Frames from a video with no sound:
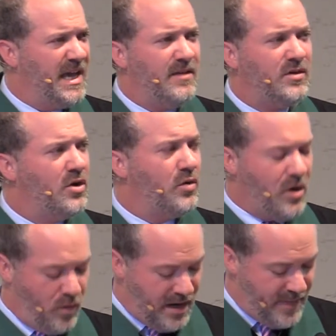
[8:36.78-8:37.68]
And if you don't
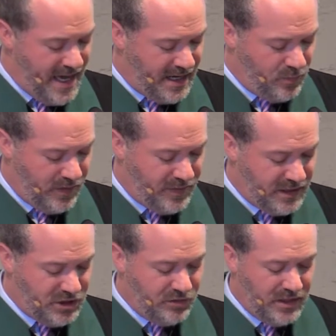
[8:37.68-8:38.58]
know where I'm headed with
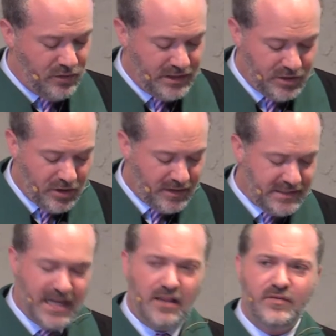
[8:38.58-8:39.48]
this, you need only turn
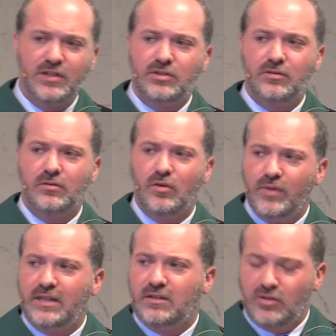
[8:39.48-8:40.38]
on the television or
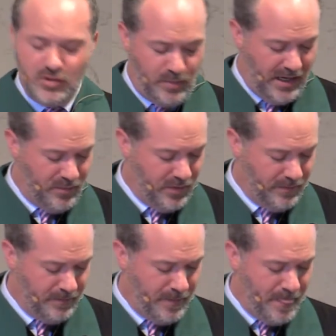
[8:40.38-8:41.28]
read the newspaper.